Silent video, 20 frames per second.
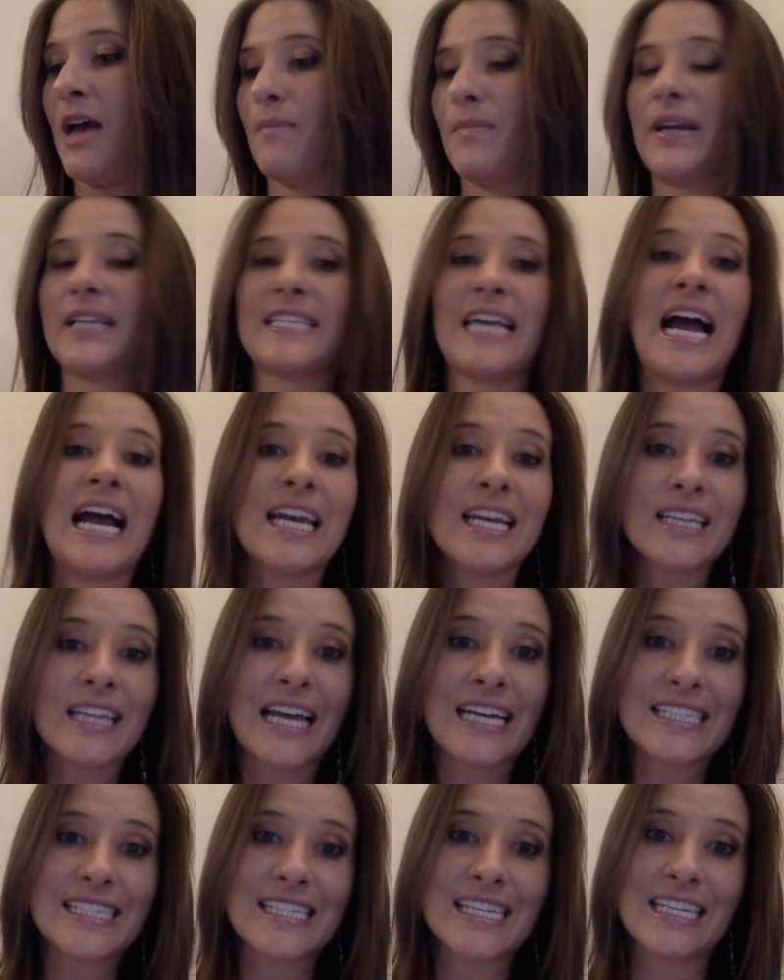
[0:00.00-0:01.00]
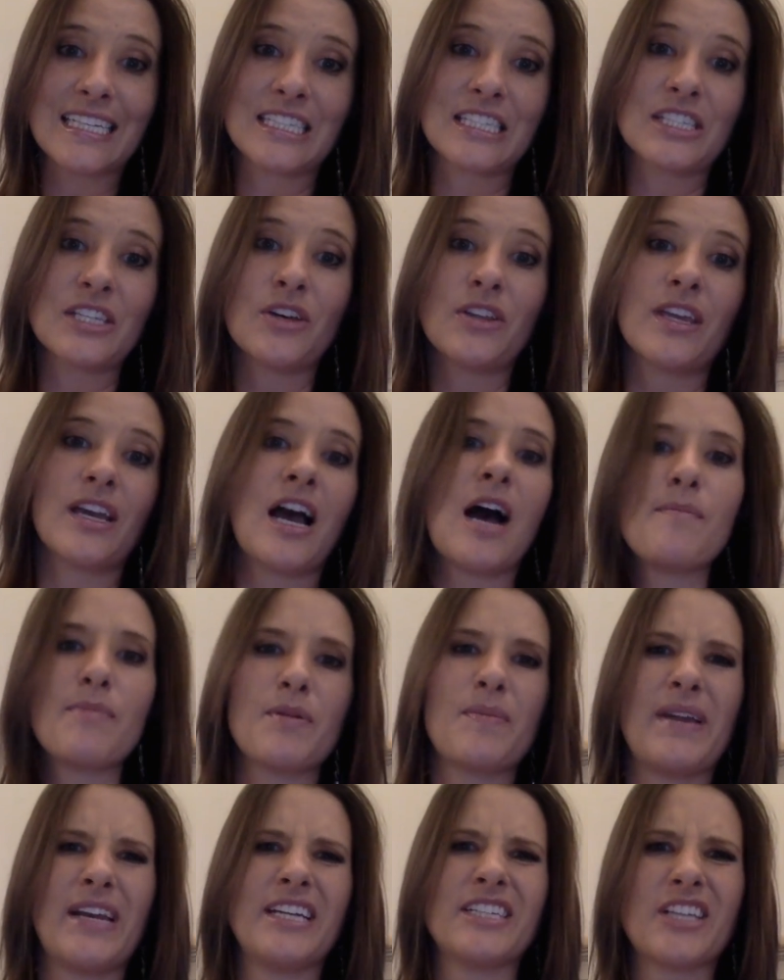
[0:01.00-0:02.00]
but it's high in lysine, so they
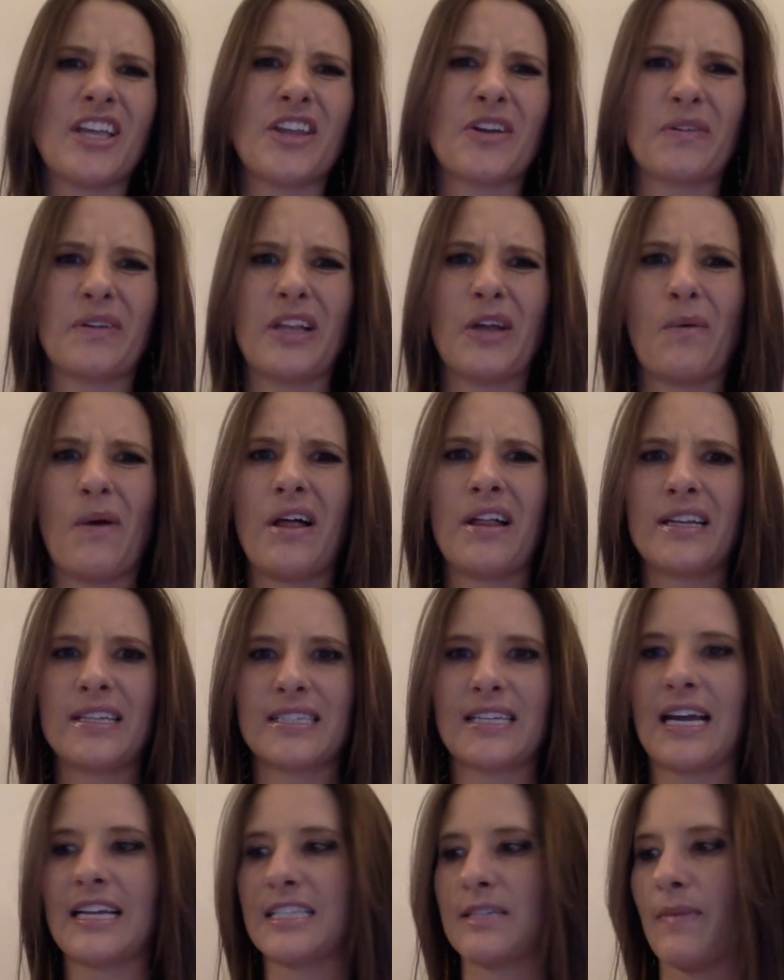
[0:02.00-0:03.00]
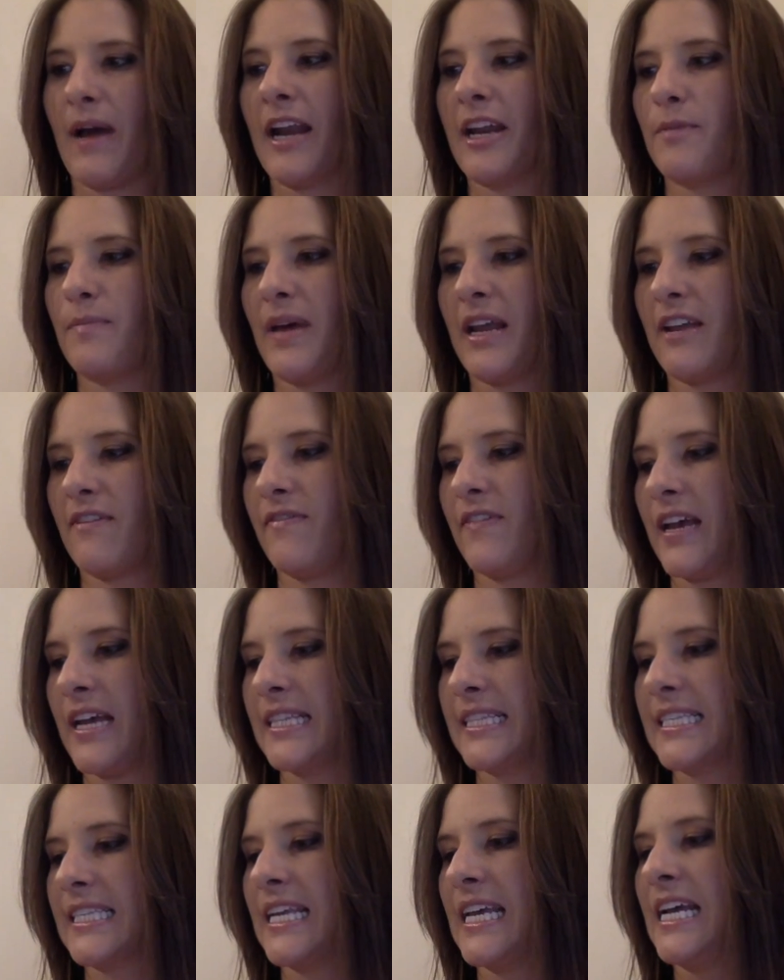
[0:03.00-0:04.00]
complement each other really well, and it's got some added
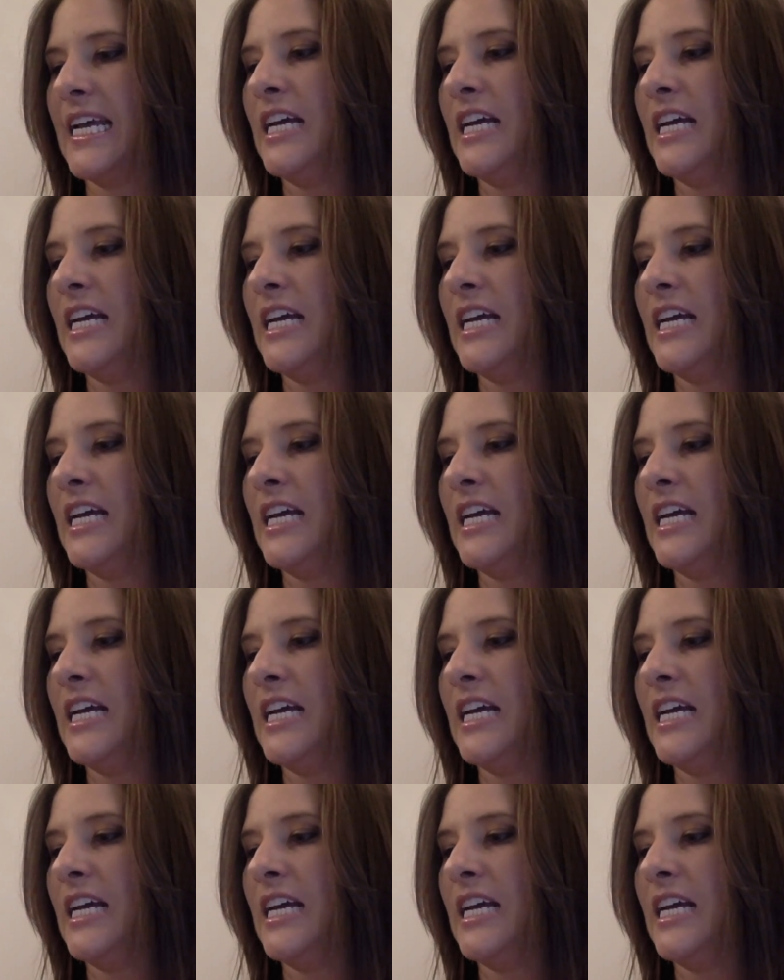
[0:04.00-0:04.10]
benefits.